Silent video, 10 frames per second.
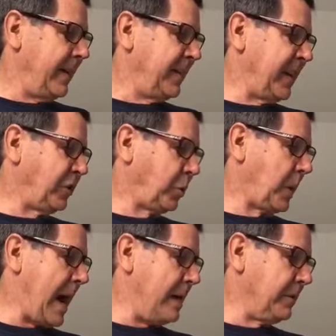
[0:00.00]
They
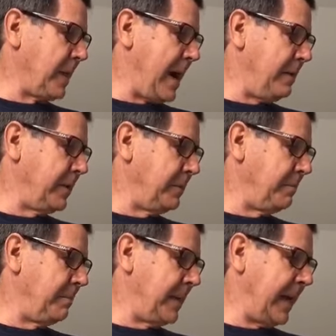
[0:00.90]
crowd around
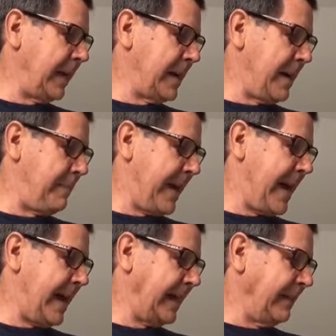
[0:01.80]
and make a
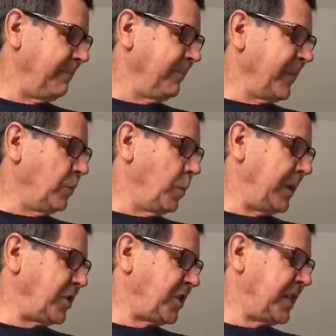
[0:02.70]
bet.
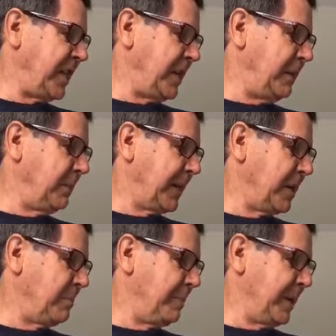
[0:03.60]
Which team
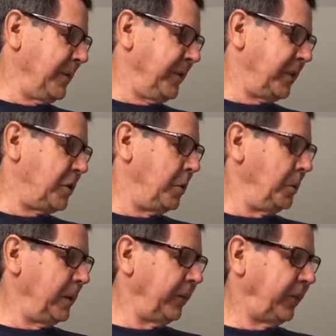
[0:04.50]
can build the
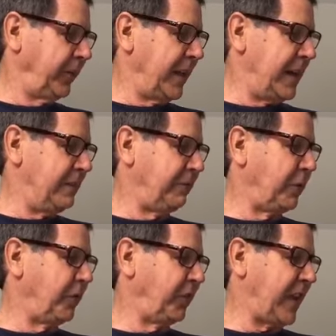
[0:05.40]
coolest sleigh
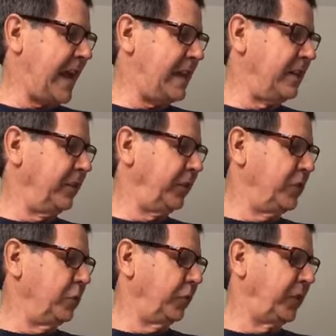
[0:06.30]
for Santa's
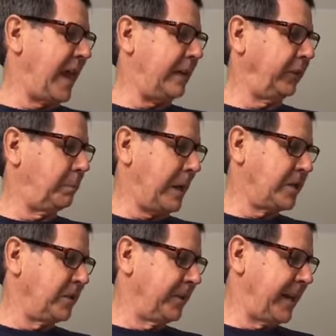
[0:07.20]
use that
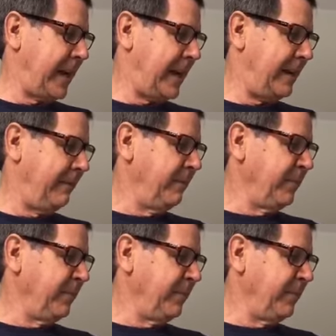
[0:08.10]
special day?